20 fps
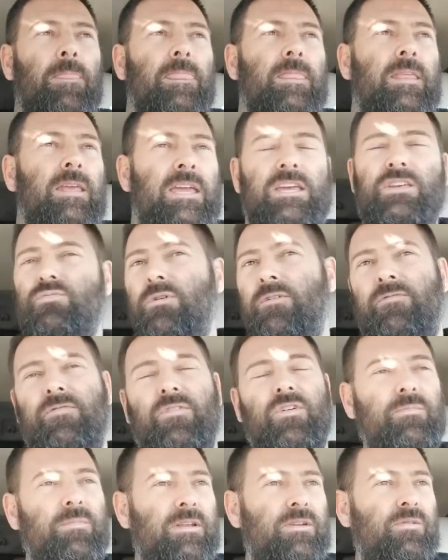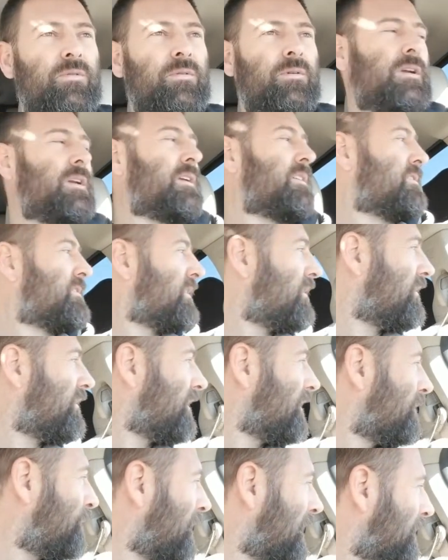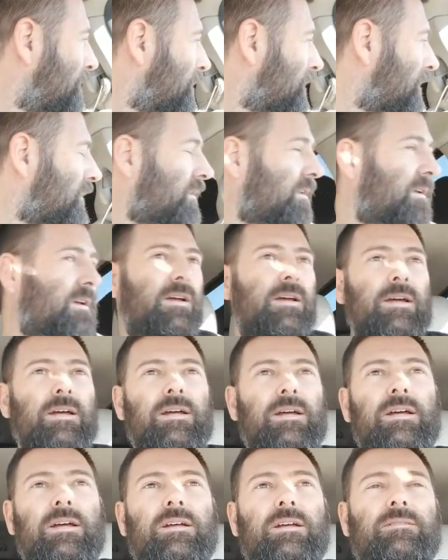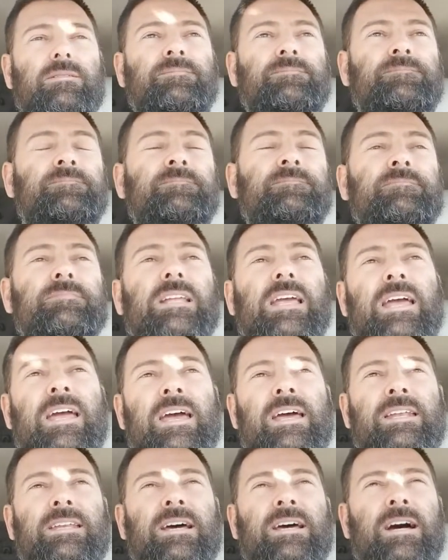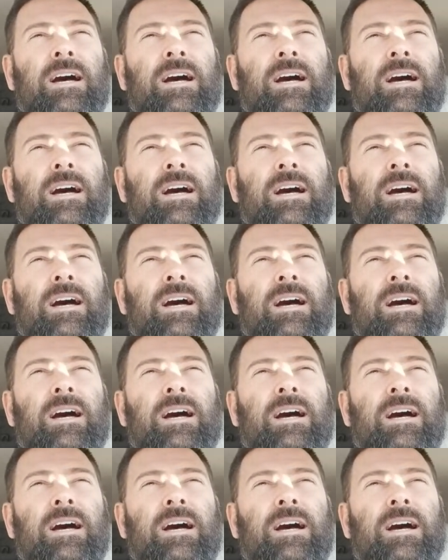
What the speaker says: He's referred me to a gazillion people. And